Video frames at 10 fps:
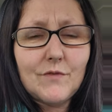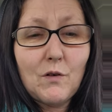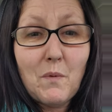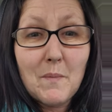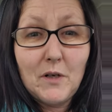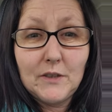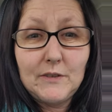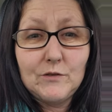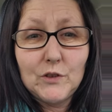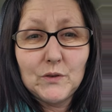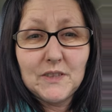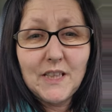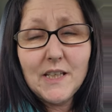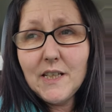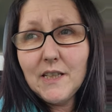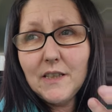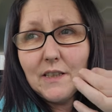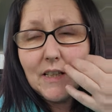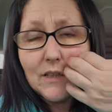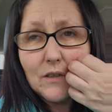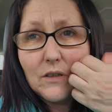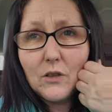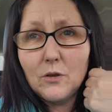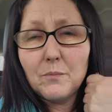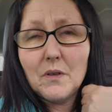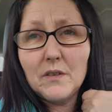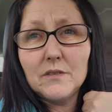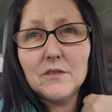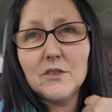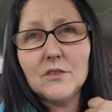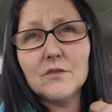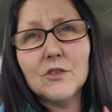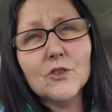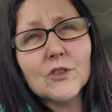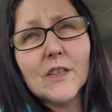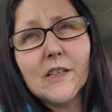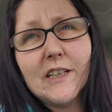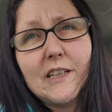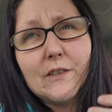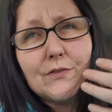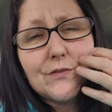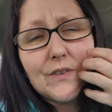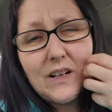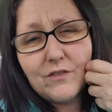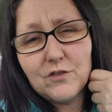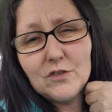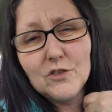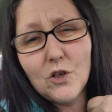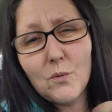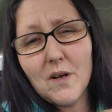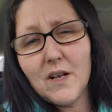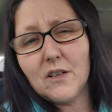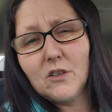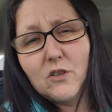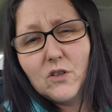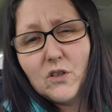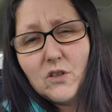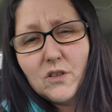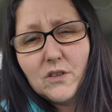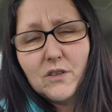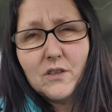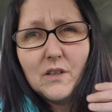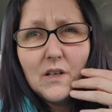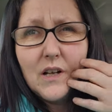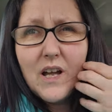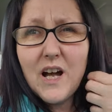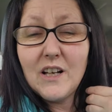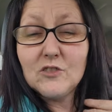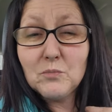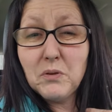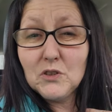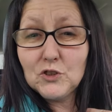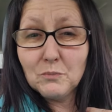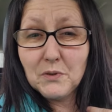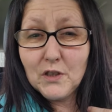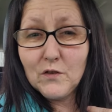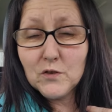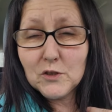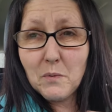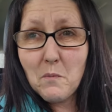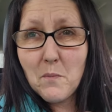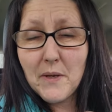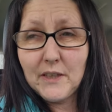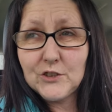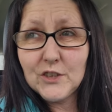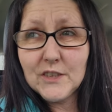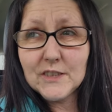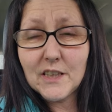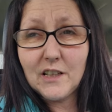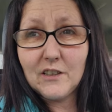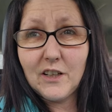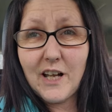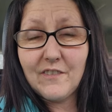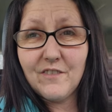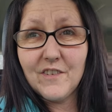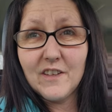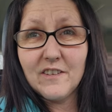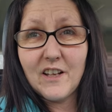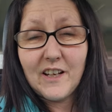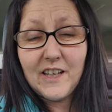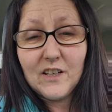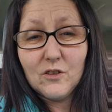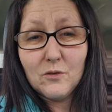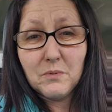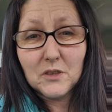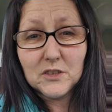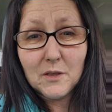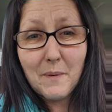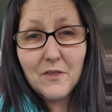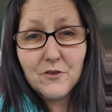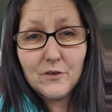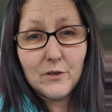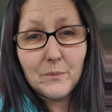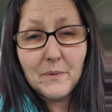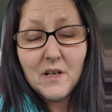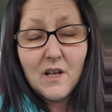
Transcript: on my morning routine, get up, and usually if I've nowhere to go, I just put a jumper over the top of my PJs, and then I get up, go to the bathroom,